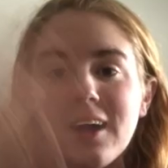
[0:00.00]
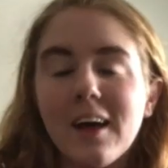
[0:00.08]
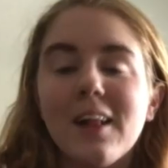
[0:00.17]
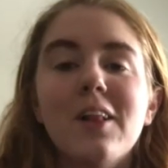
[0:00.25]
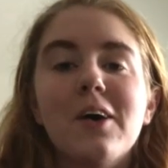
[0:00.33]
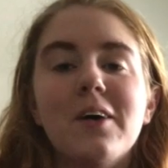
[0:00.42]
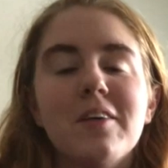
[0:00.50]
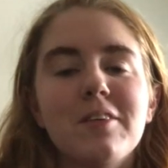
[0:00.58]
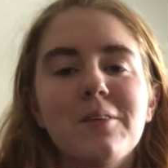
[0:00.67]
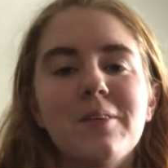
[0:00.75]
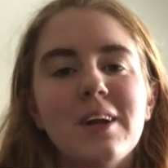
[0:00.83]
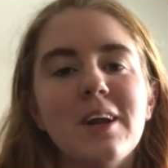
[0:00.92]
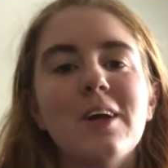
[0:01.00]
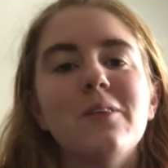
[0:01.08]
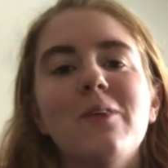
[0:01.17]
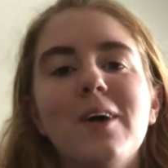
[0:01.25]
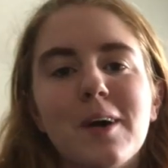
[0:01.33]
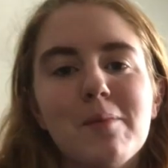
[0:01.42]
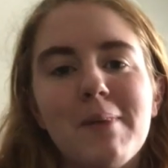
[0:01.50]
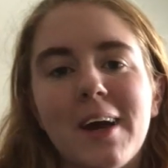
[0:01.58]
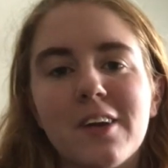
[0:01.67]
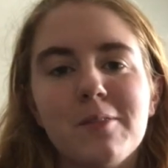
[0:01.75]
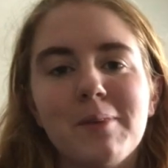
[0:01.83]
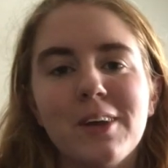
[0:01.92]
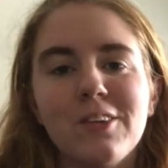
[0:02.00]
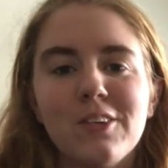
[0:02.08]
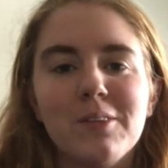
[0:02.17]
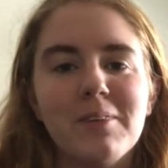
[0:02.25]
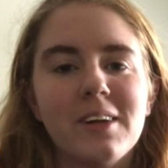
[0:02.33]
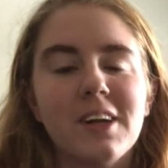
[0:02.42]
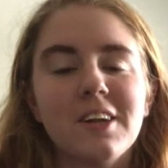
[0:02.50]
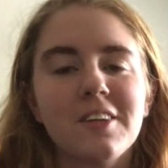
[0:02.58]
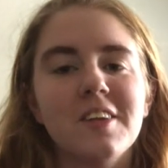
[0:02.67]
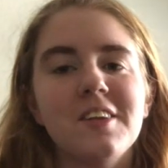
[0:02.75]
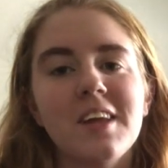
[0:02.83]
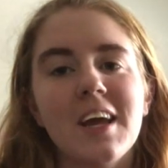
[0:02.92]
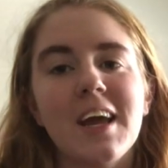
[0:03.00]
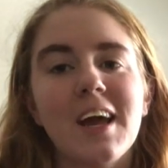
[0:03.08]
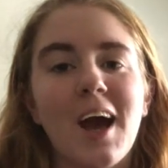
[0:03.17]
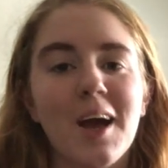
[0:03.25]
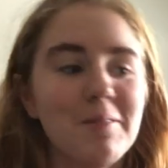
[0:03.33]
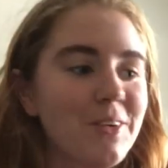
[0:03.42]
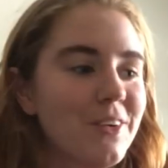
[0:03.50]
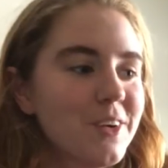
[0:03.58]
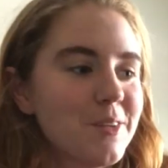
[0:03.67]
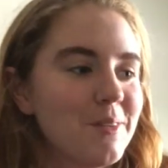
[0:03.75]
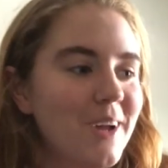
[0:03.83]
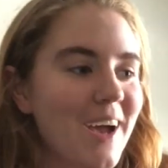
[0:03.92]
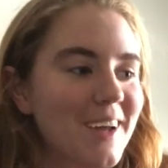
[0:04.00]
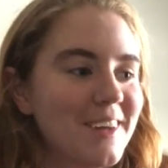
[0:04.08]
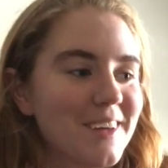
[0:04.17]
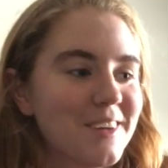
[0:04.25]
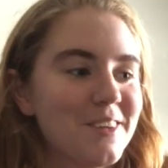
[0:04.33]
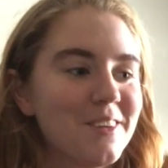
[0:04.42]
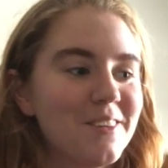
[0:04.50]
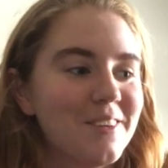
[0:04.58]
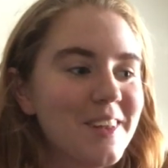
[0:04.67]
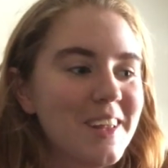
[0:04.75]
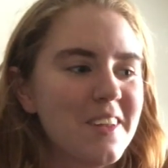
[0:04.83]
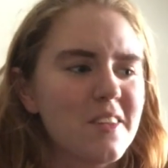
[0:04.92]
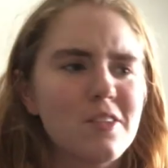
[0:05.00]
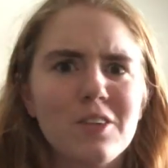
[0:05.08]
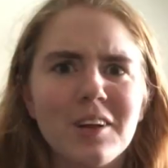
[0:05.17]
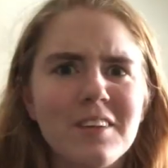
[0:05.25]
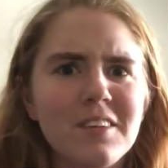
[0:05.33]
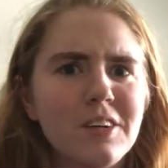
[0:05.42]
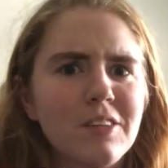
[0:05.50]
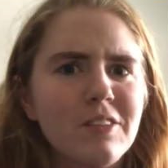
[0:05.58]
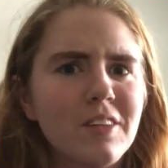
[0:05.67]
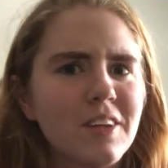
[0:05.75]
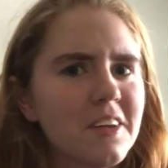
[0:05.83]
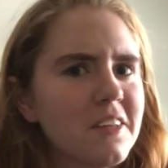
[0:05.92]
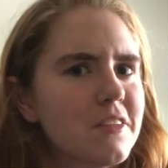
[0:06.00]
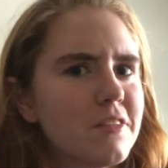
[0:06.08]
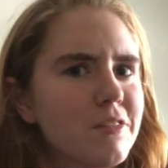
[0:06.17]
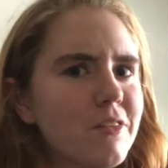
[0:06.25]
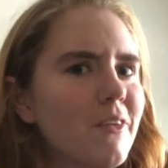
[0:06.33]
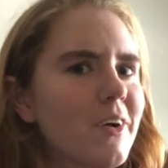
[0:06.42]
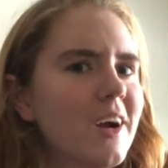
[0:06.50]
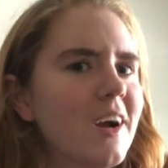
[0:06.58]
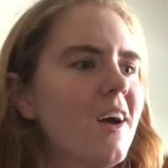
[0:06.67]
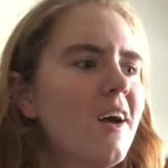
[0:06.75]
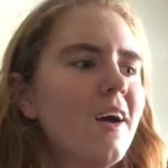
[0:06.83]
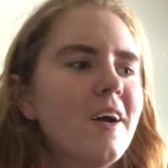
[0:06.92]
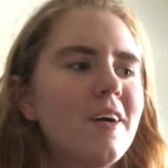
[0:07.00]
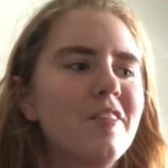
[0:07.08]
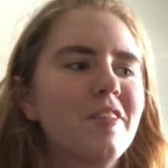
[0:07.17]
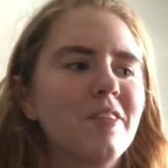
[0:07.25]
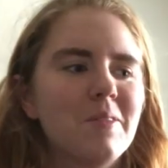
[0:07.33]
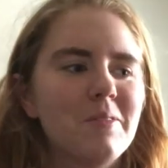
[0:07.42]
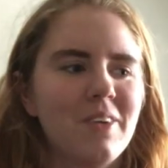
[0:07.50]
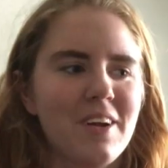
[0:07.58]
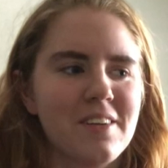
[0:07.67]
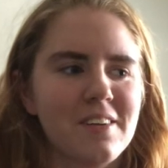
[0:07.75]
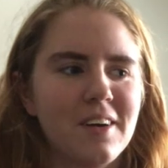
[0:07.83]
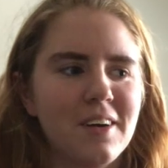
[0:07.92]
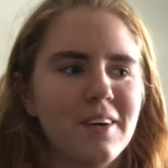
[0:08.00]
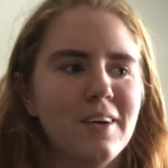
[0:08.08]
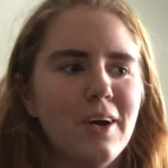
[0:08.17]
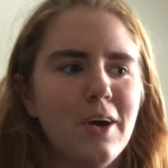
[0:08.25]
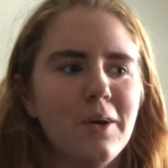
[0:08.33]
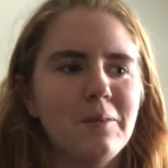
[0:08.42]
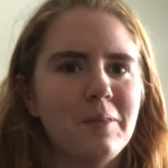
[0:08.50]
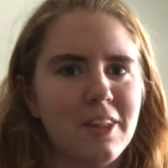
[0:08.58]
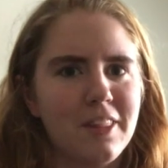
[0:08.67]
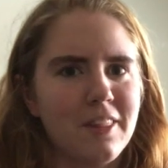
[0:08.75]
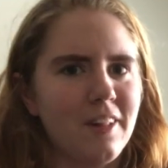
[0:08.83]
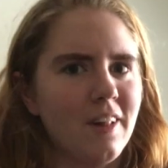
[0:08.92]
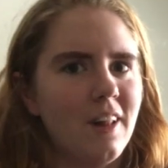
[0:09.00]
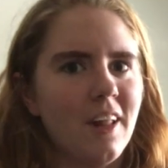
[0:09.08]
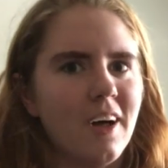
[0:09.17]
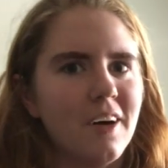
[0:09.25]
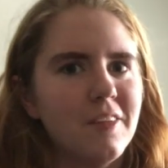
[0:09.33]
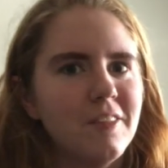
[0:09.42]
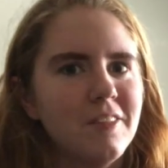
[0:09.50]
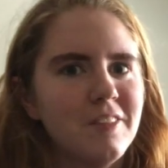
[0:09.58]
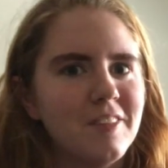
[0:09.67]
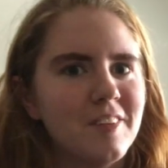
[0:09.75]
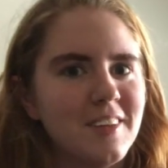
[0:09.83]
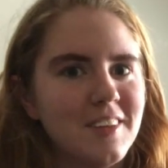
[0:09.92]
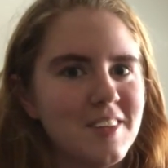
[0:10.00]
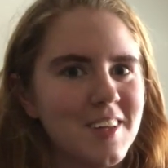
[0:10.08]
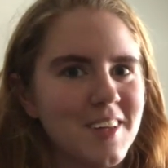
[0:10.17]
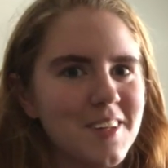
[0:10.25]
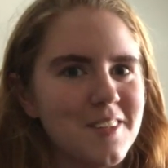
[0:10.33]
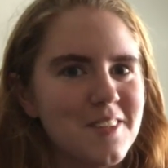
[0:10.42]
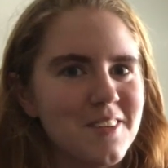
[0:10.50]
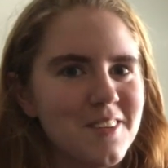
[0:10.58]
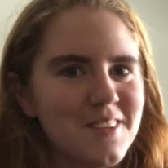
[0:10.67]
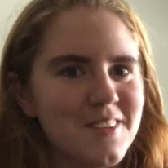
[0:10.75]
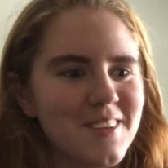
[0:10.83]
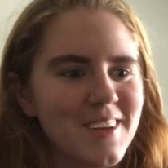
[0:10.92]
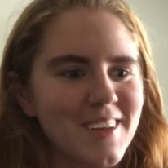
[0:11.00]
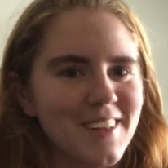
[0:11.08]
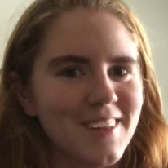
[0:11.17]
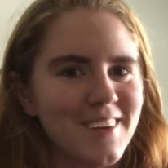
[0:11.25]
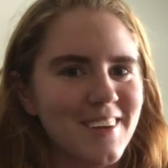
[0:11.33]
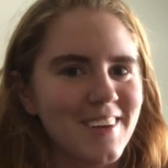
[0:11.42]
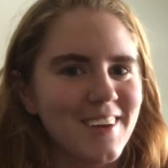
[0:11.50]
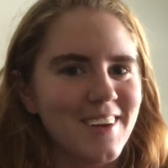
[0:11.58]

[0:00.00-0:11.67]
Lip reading: Hello everyone and welcome back to my YouTube channel. Today I'm going to be reacting to the Stranger Things 4 From Russia with Love teaser trailer?